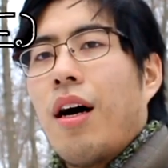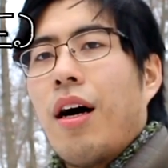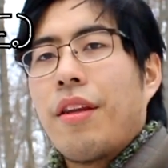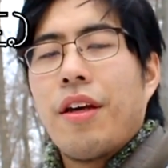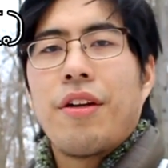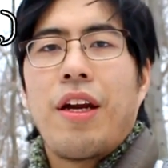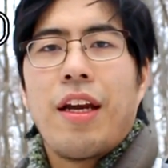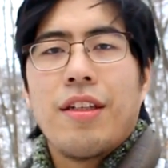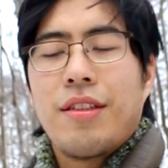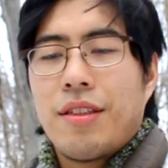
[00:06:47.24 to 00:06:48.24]
On the other
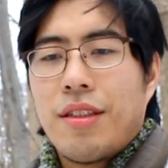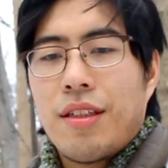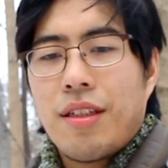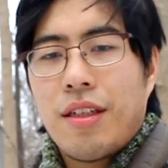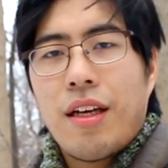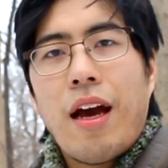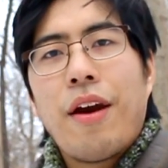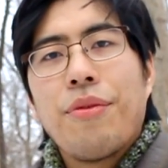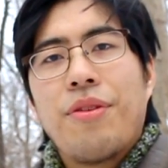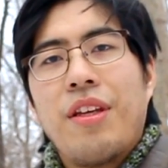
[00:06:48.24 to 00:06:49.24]
hand, I
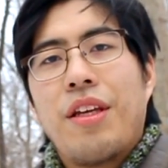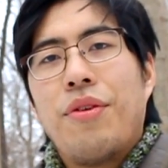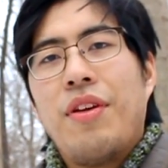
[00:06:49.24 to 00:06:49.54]
don't think you